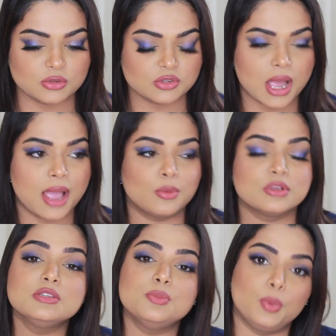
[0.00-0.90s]
So I
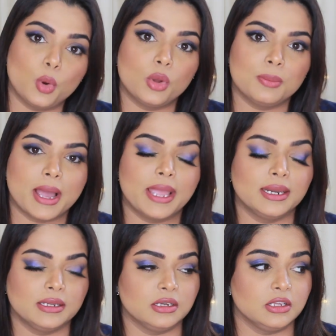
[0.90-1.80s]
wasn't blown by
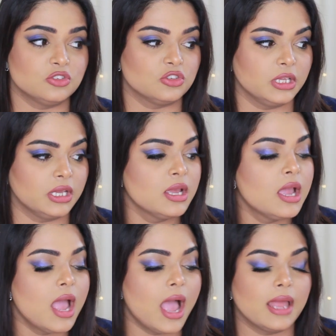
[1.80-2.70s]
it initially,
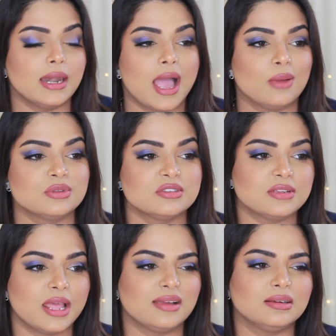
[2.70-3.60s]
and I was
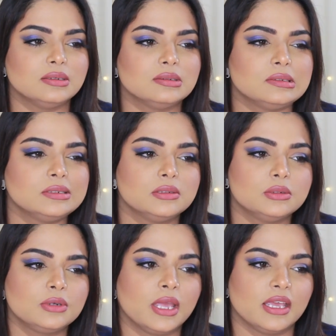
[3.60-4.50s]
just like, oh,
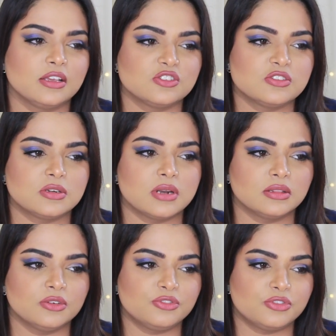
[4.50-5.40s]
okay, just
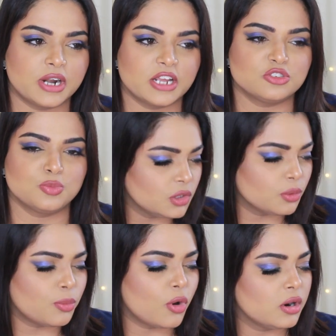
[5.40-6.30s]
another fresh, you know,
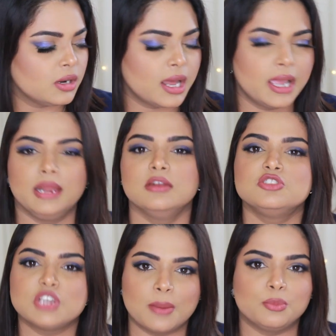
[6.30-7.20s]
borderline
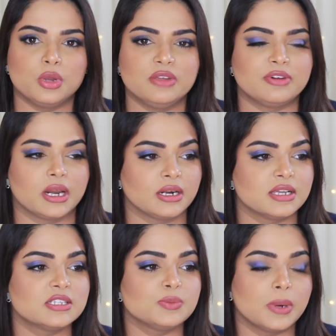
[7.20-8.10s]
shampoo
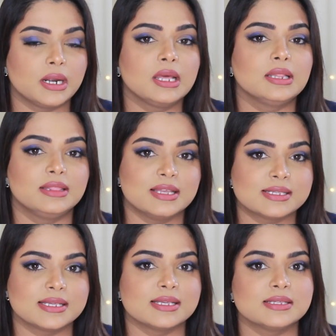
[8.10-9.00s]
fragrance. But
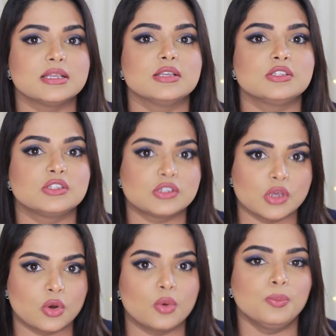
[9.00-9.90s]
this is
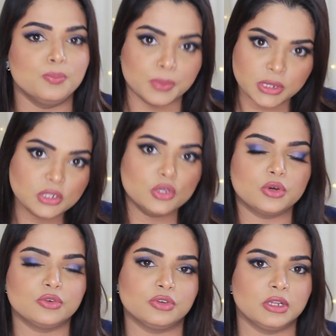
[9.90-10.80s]
so
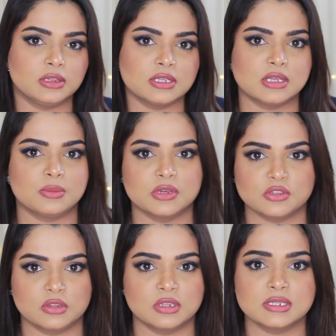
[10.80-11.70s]
beautiful in the summers
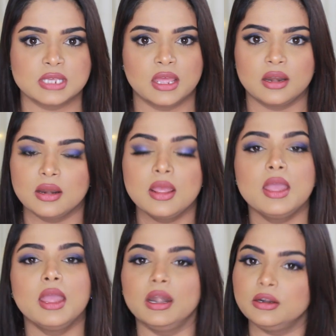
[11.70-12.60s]
on the skin.
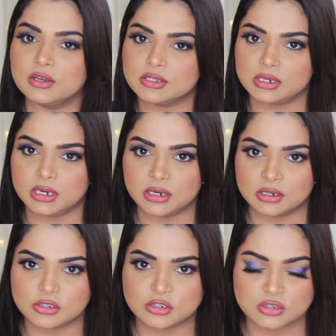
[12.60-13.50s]
It turns a
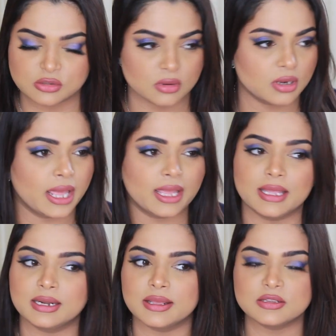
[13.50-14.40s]
little, like,
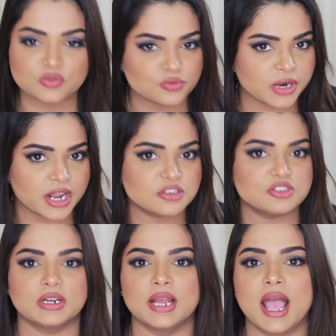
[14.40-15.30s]
it is fresh,
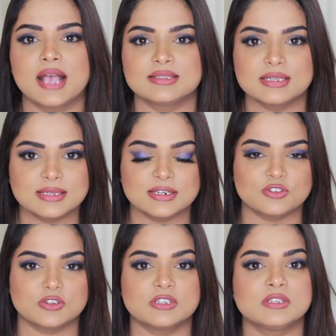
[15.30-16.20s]
it has the
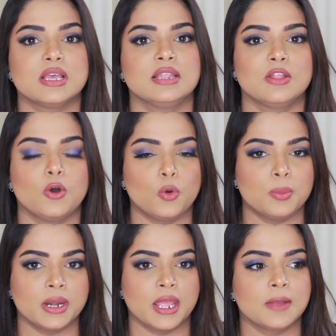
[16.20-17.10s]
citrus in the
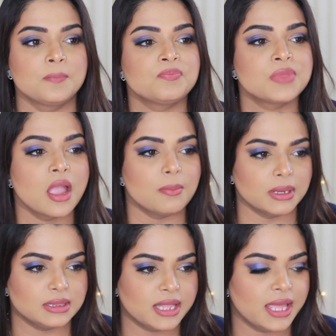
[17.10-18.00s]
opening,
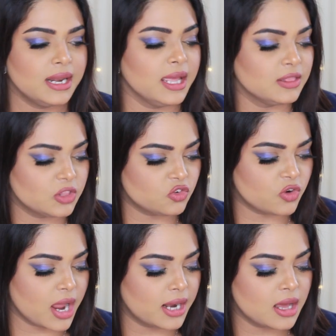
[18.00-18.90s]
but then in the
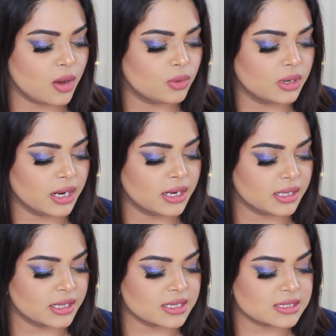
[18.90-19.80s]
dry down it
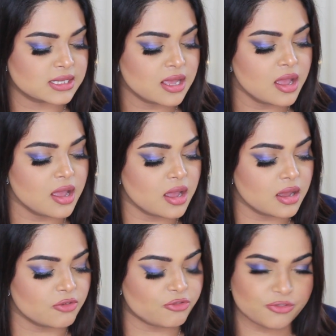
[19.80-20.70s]
is
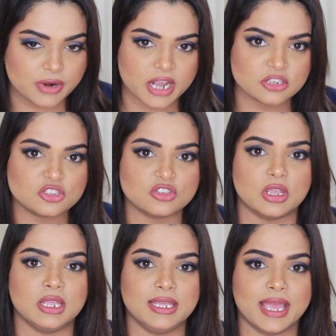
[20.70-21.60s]
fresh
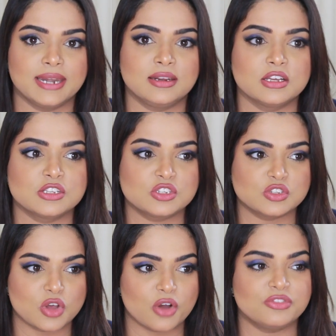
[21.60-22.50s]
yet
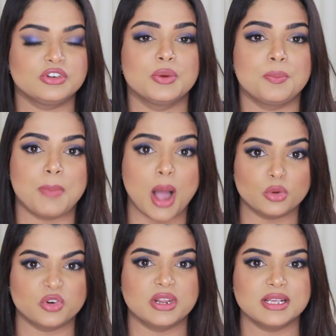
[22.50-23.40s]
soft,
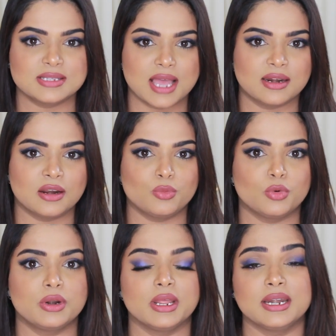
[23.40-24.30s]
powdery
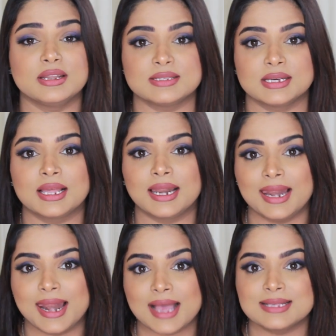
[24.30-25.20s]
sandalwood. It is a
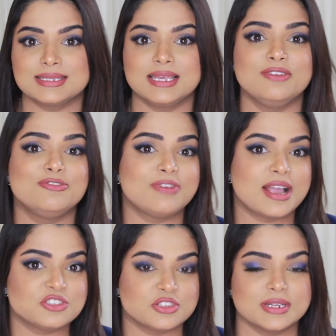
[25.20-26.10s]
classy
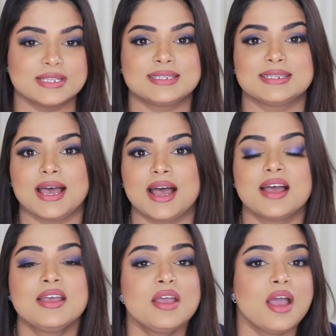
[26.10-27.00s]
fashionista,
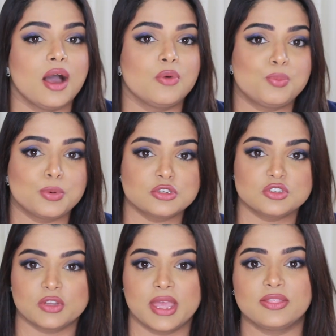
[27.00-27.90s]
a
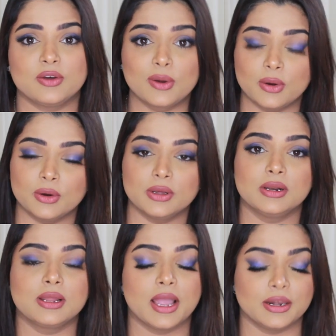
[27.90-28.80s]
put together
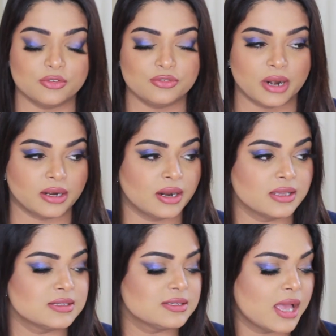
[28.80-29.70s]
girl kind of
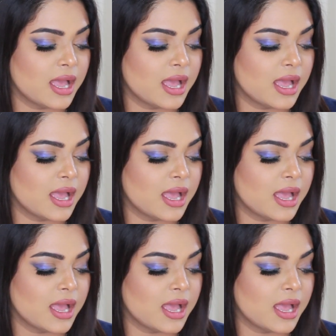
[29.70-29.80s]
fragrance.